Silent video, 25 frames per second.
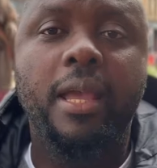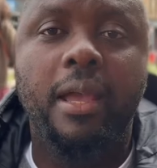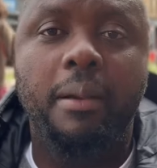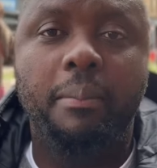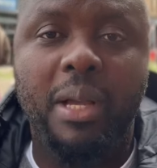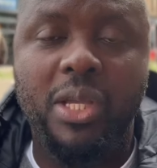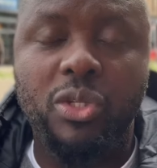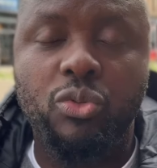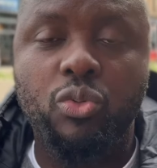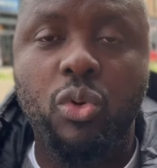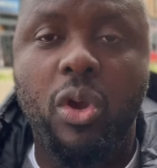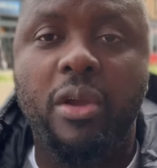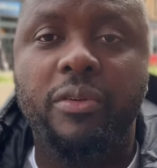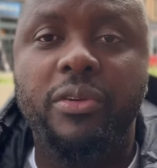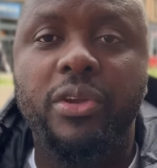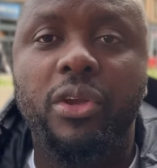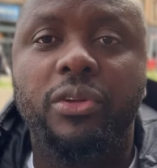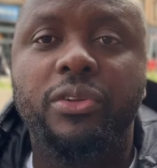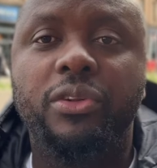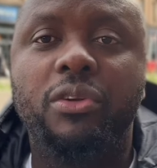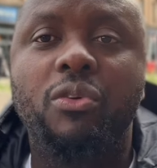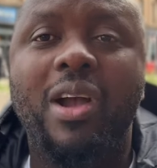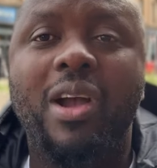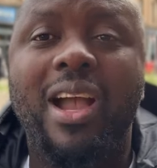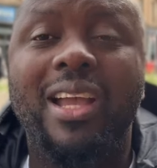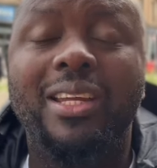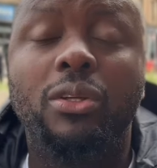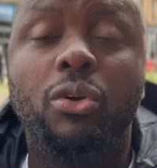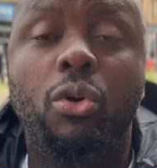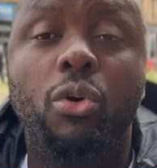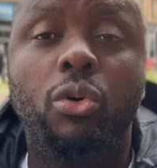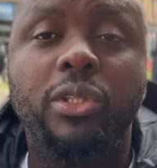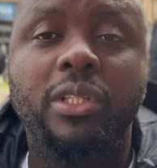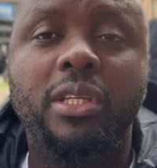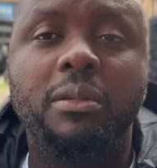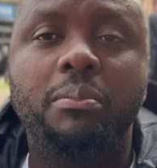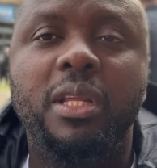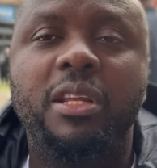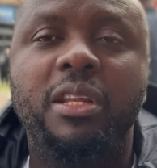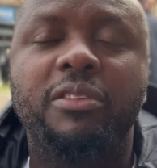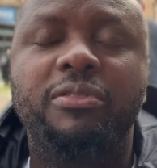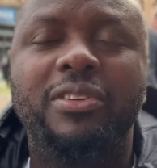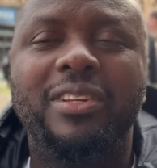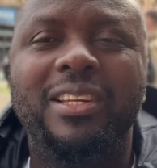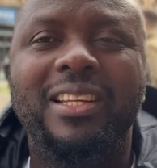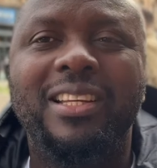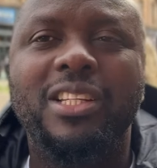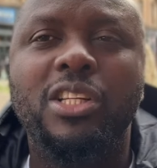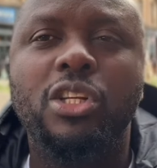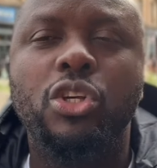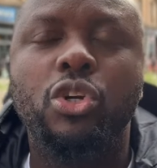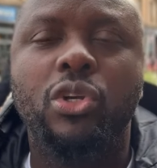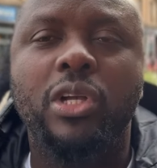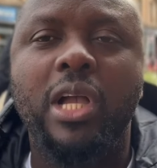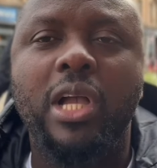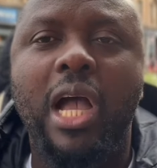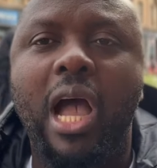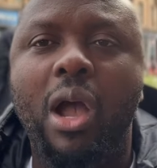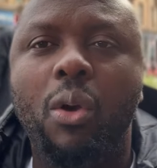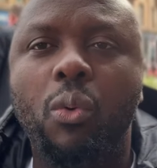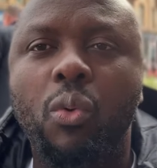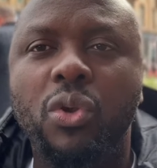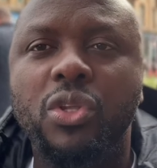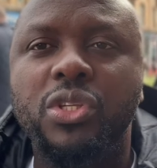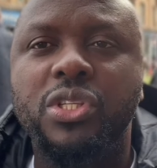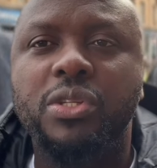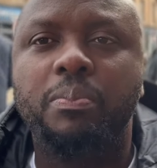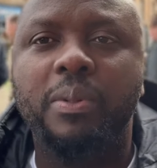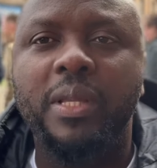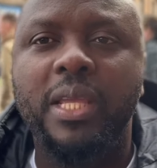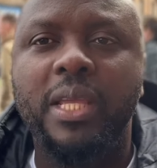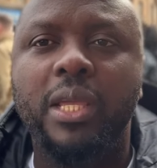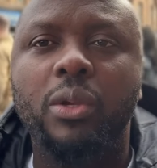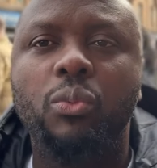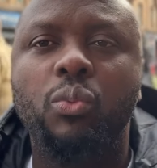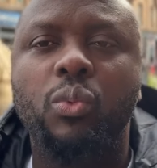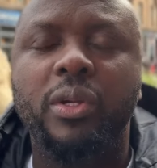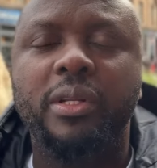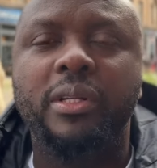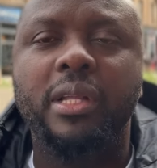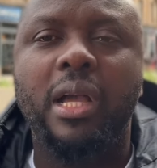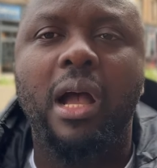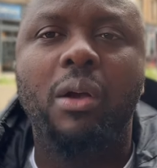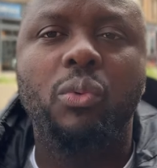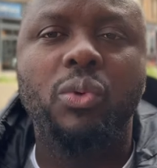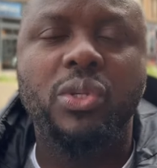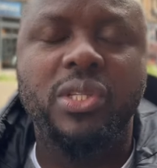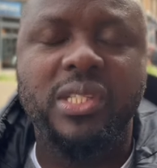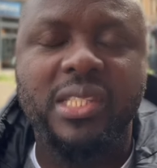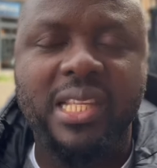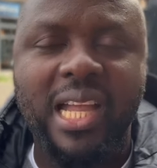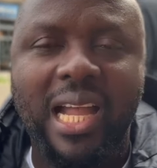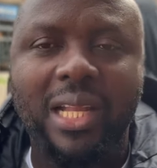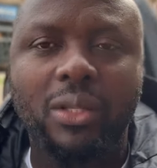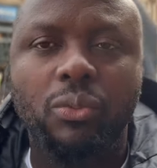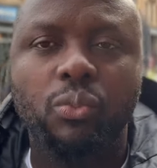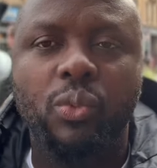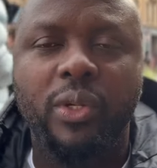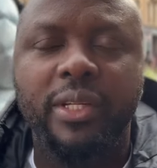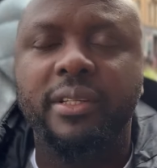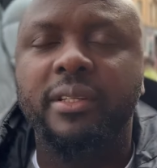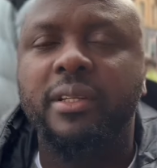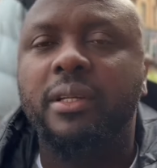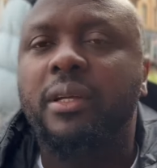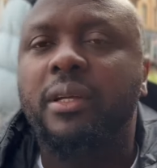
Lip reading: Mazwari on the right, holding midfielder. Look, I will start with